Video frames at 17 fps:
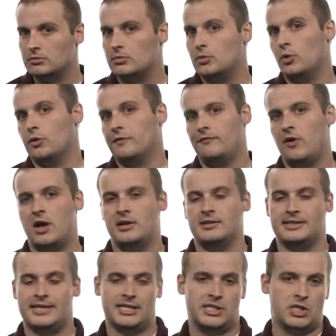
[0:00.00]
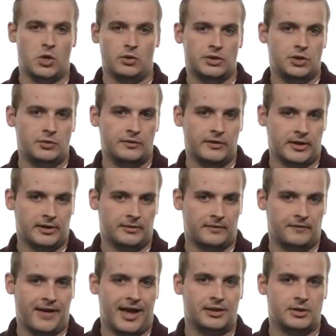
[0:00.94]
or false. That's the only two
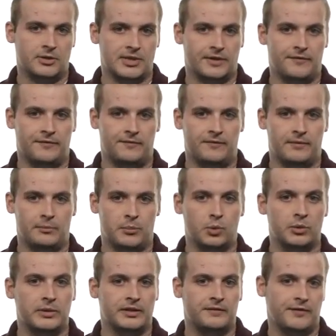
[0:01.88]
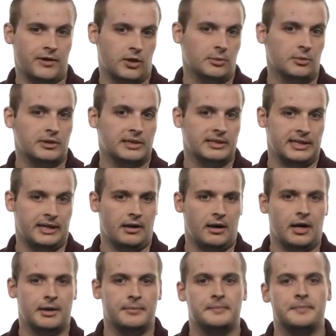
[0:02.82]
values a Boolean variable can take
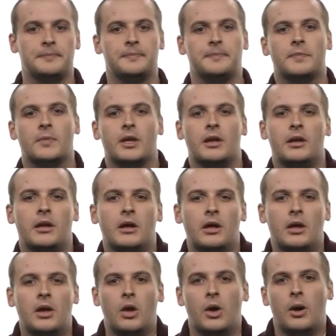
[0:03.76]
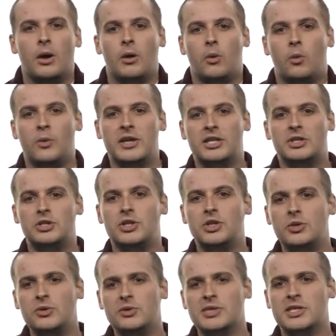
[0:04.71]
on. We can
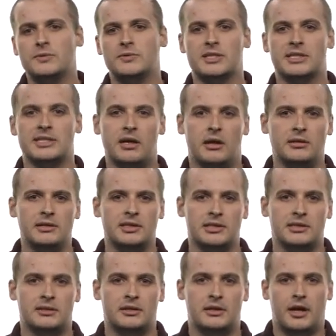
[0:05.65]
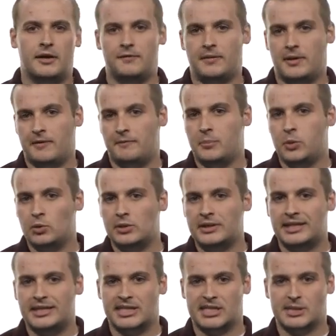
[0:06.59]
use the result of a
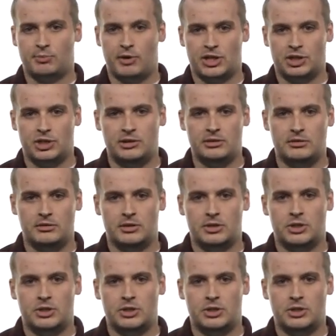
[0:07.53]
Boolean expression